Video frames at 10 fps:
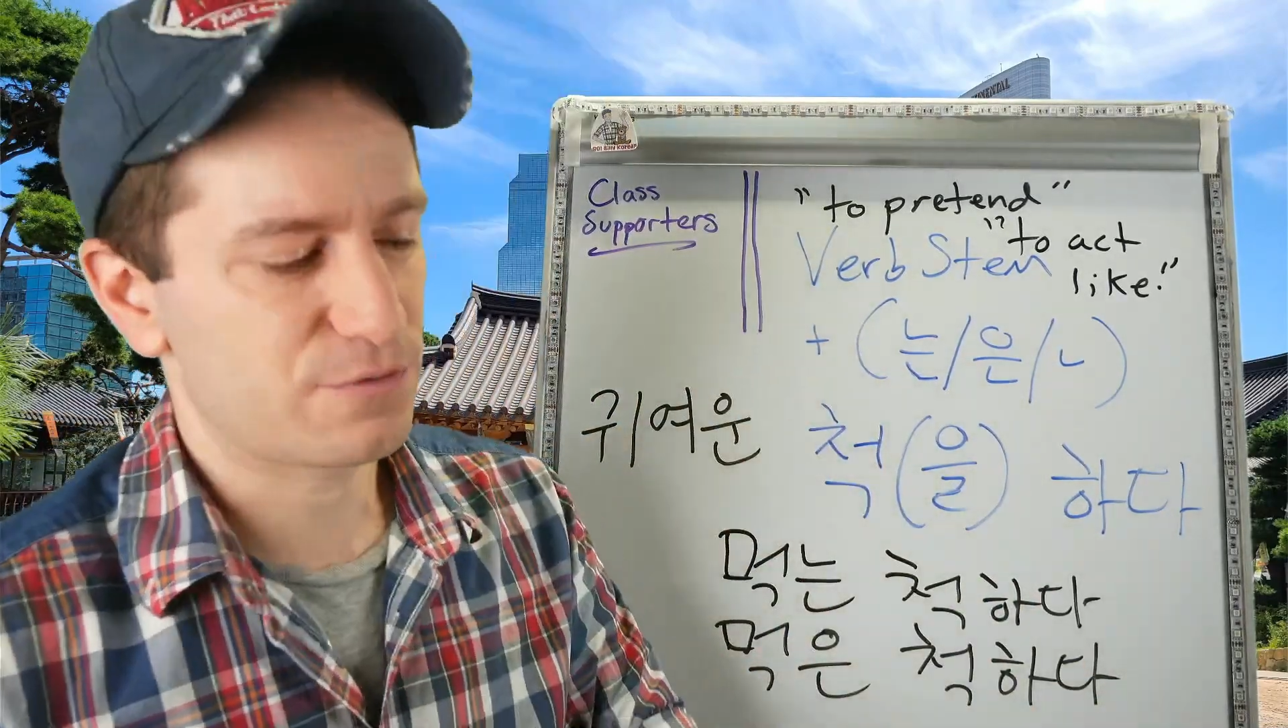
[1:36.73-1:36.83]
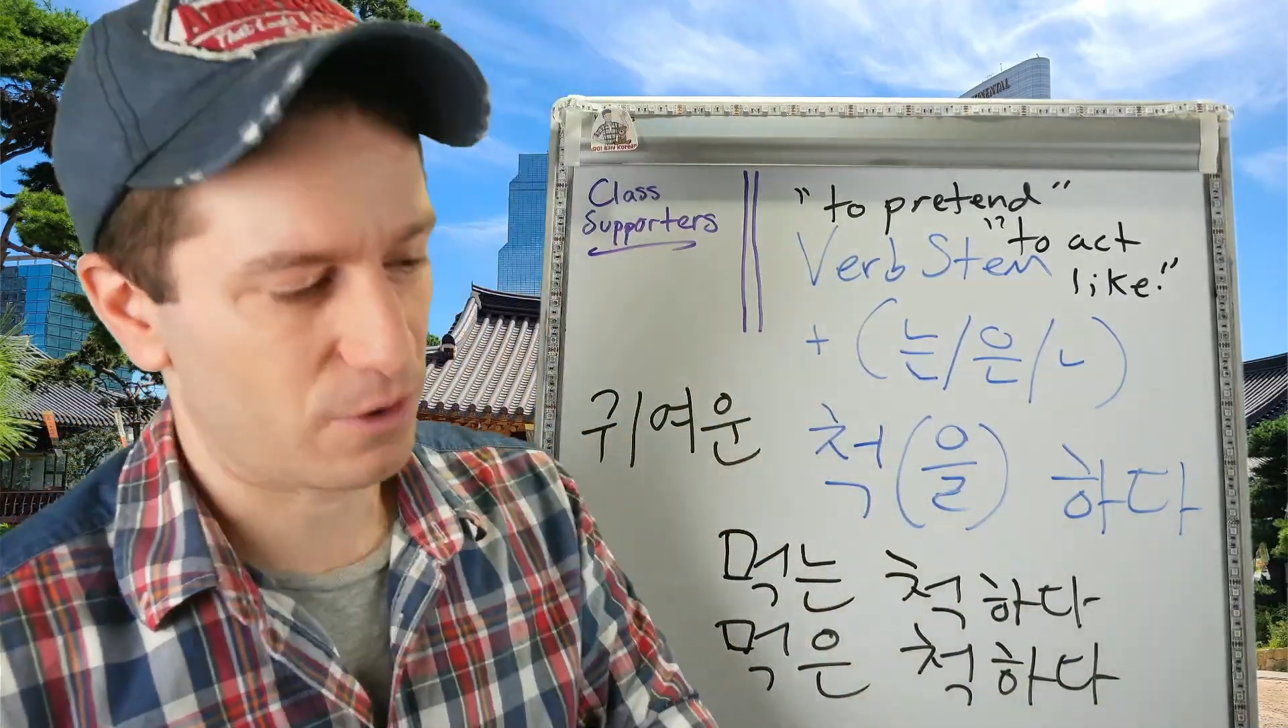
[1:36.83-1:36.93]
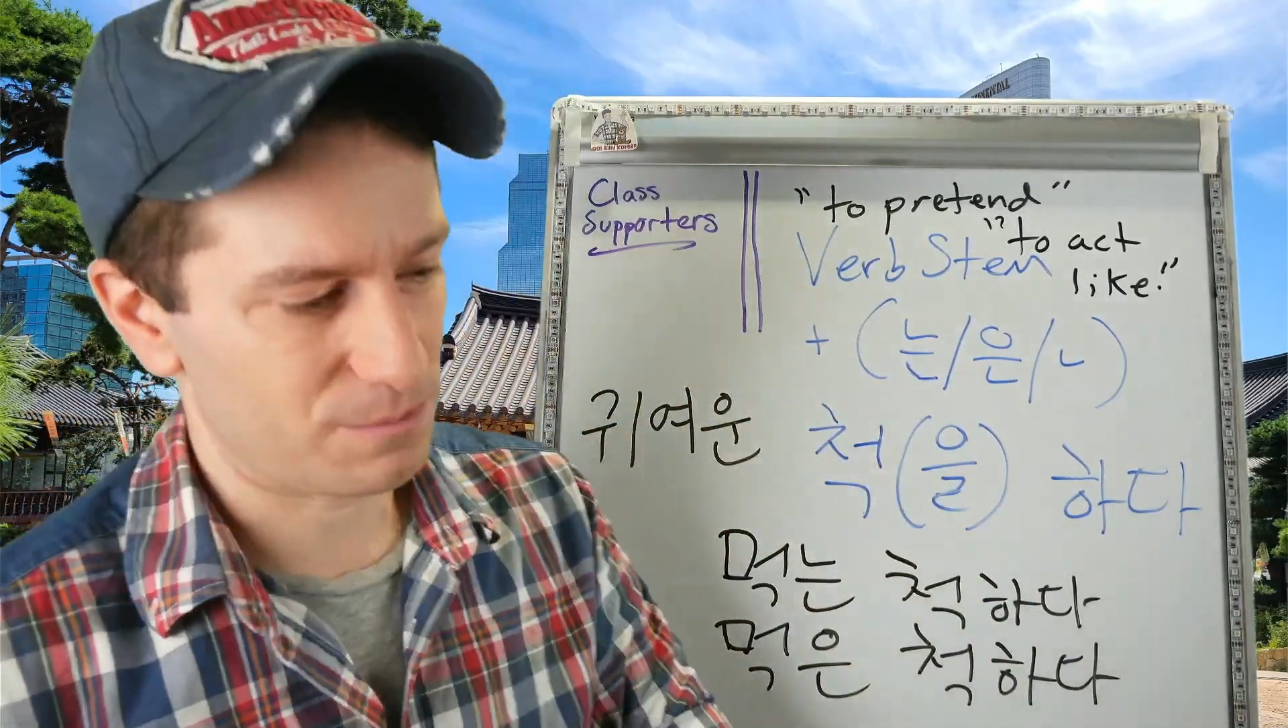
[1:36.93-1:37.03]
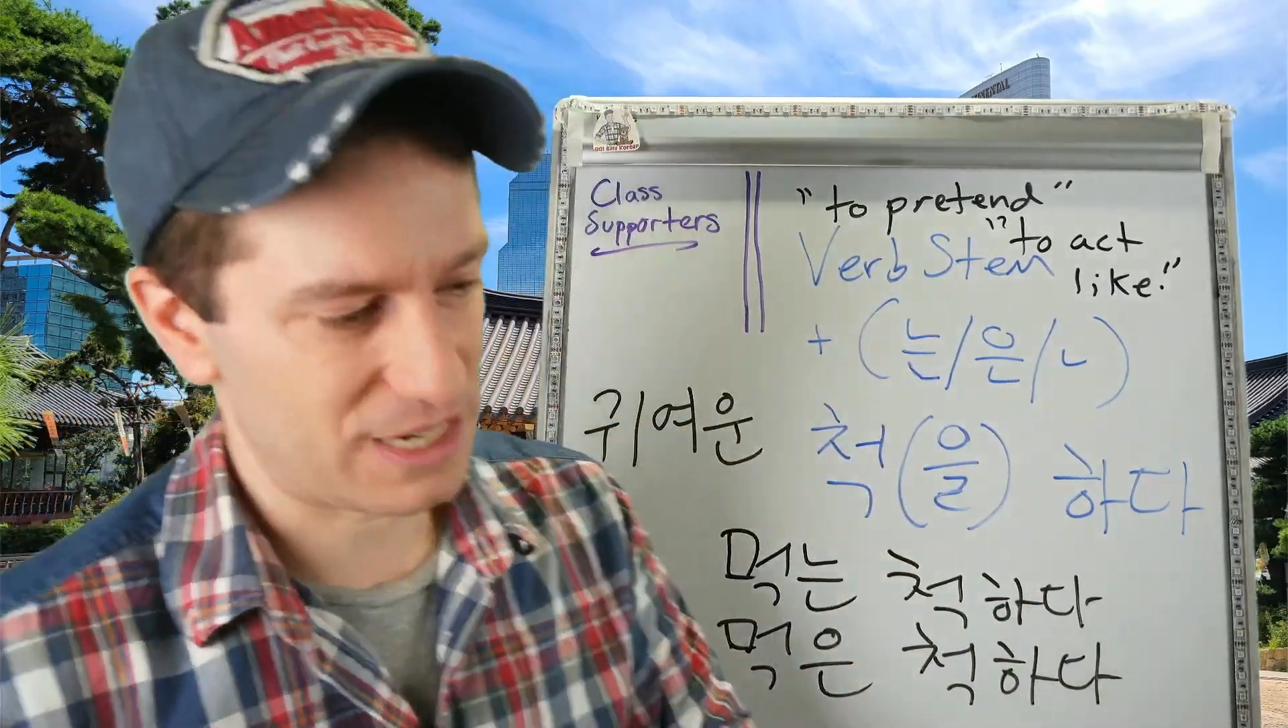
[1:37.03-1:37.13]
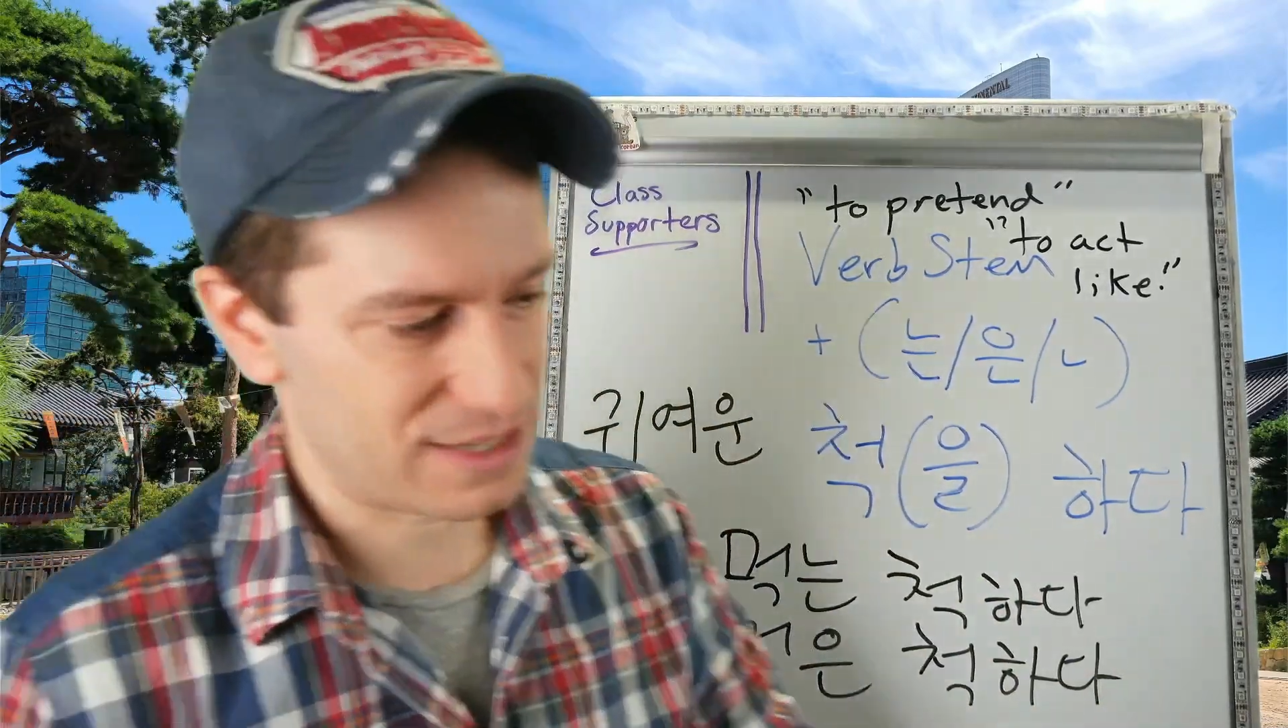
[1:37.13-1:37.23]

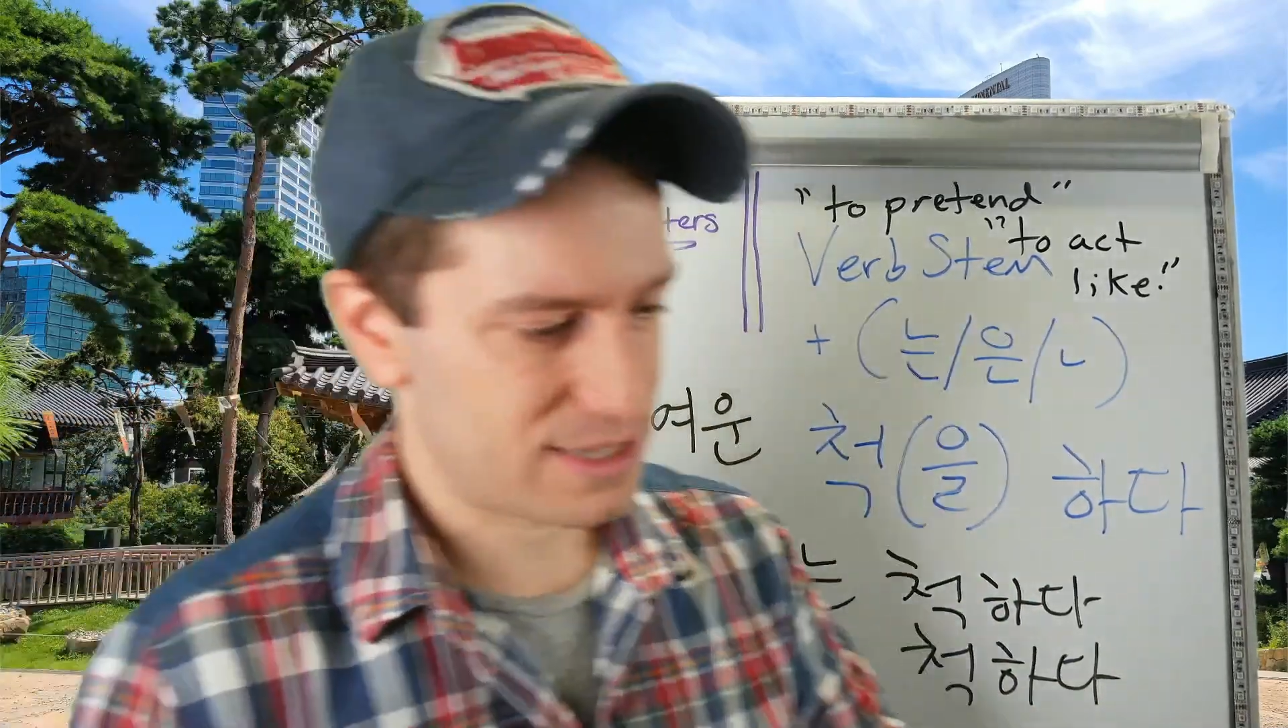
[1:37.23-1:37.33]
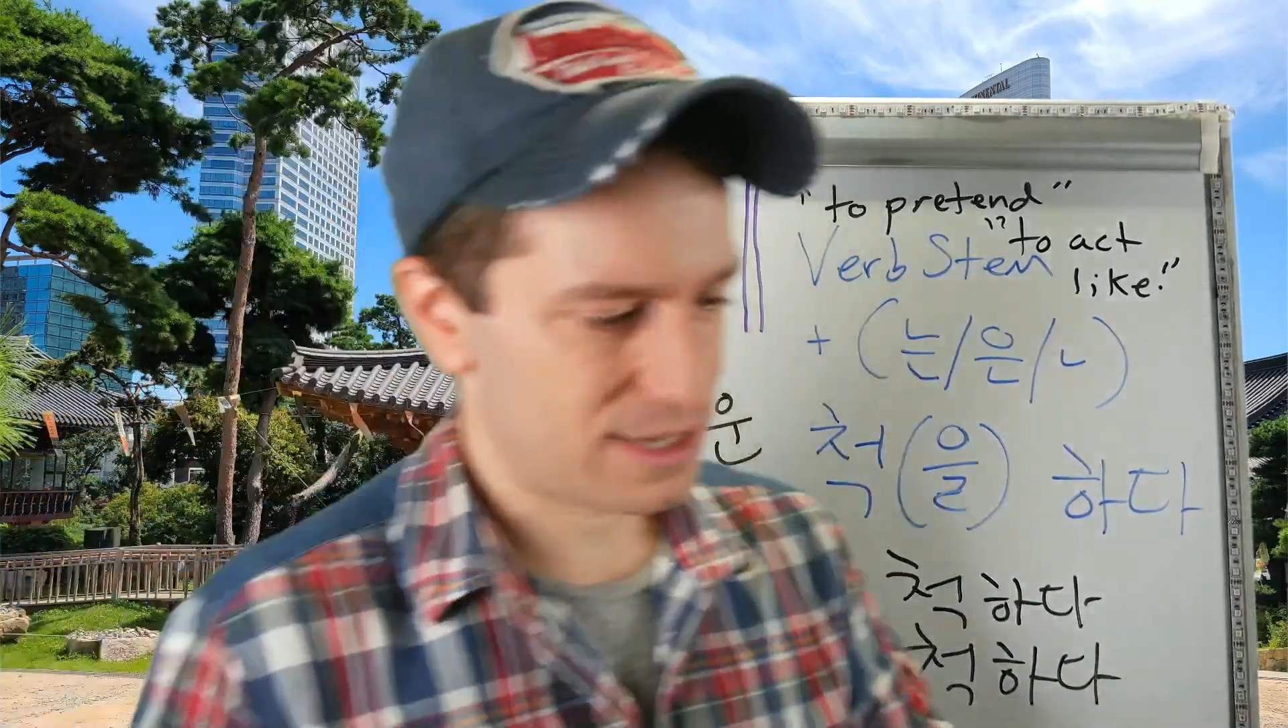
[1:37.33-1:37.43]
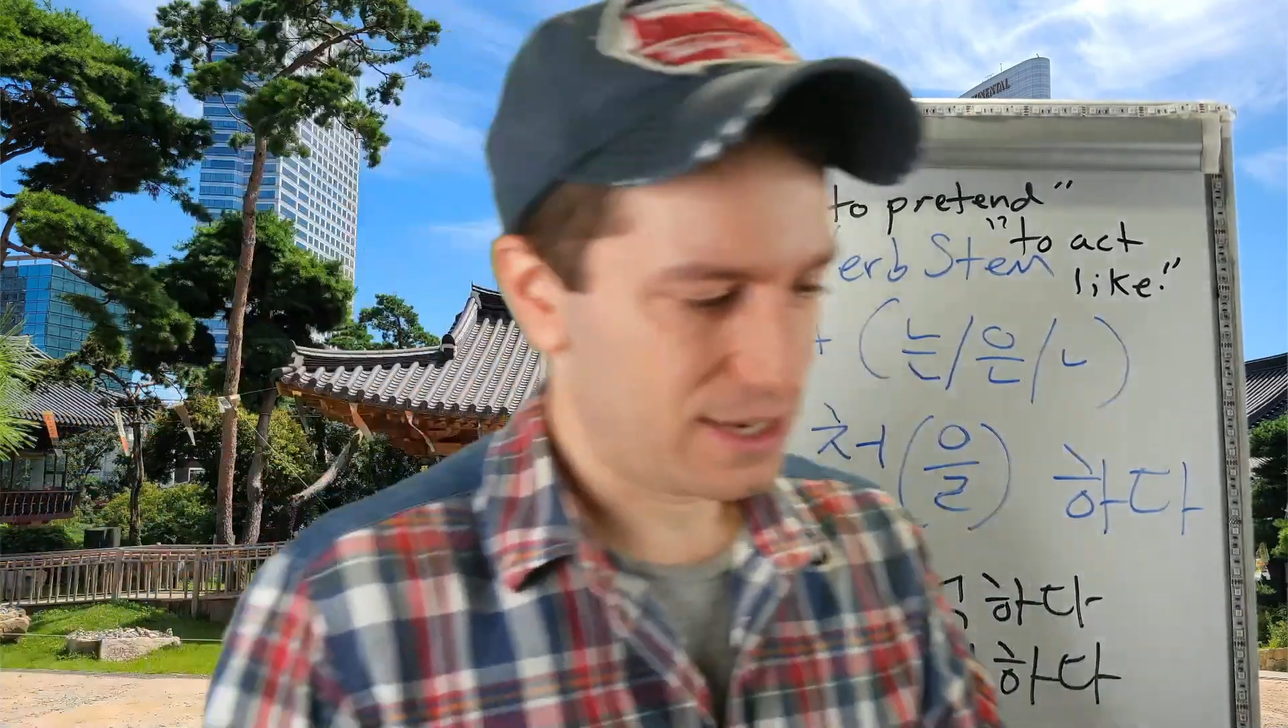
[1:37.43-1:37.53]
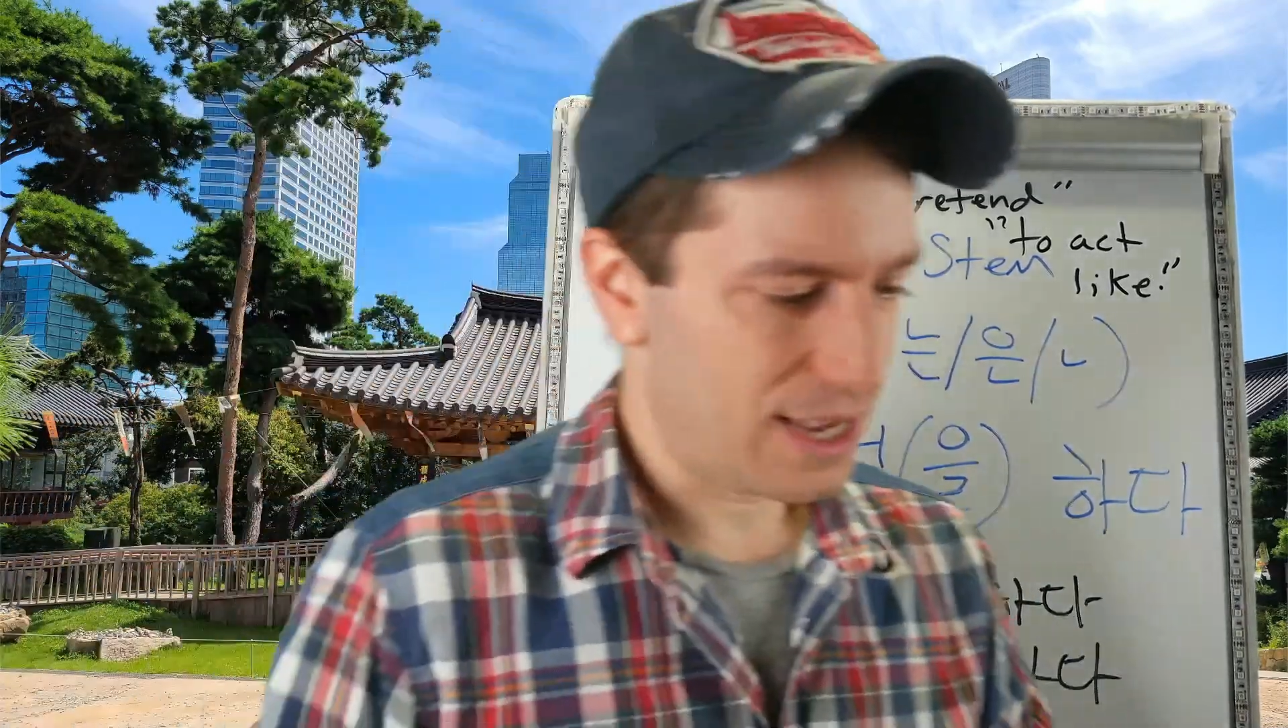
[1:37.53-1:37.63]
form means.